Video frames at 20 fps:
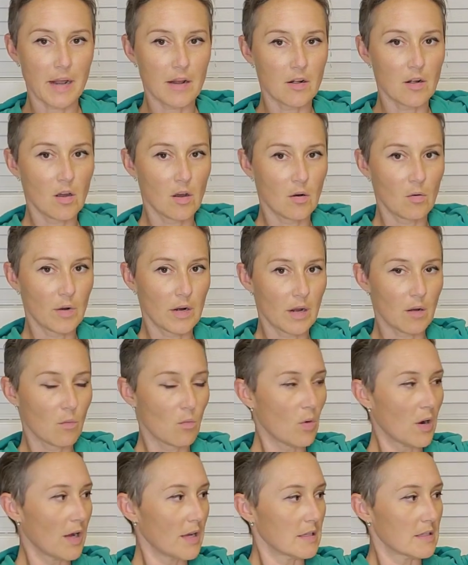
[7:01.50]
I know what it
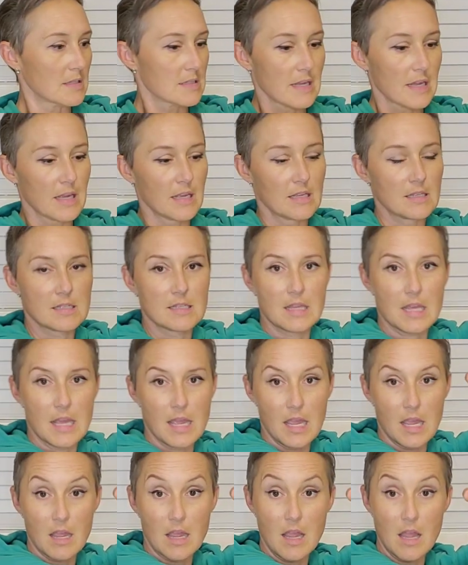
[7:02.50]
was, is
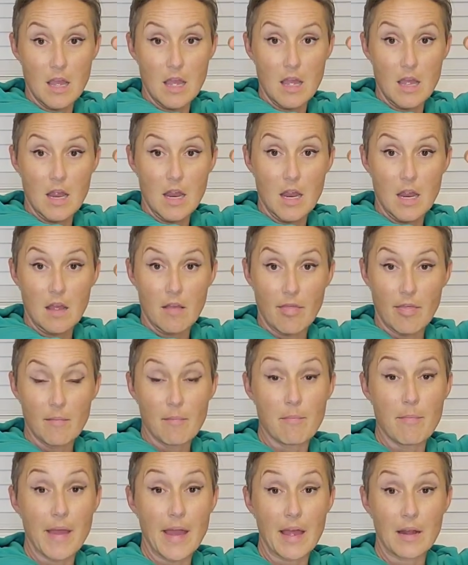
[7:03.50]
the, the
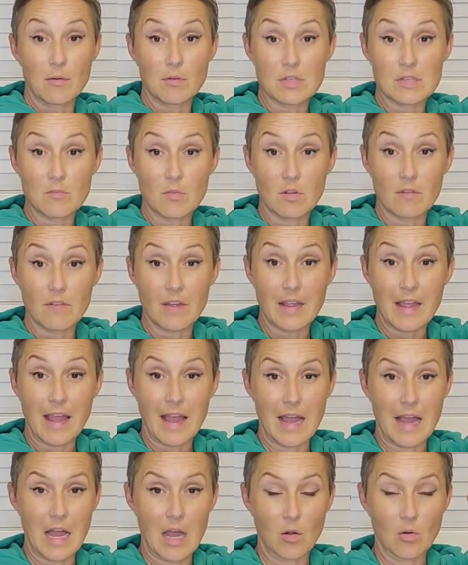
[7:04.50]
bed was moving
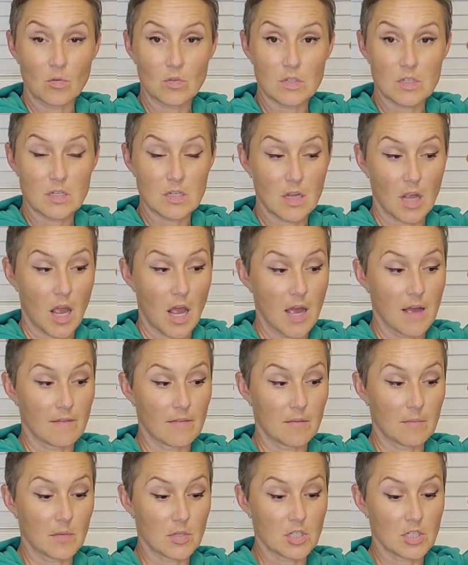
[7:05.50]
out of
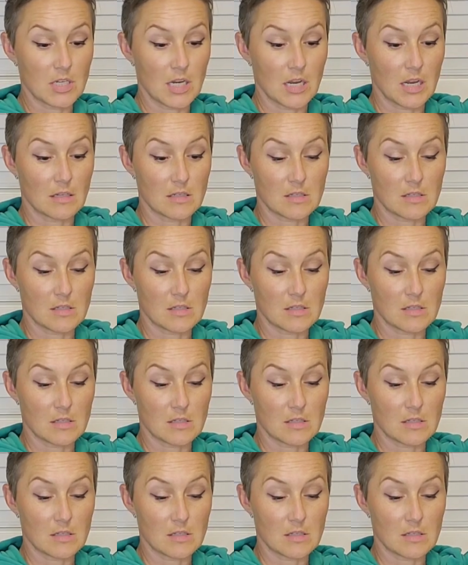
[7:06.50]
the machine.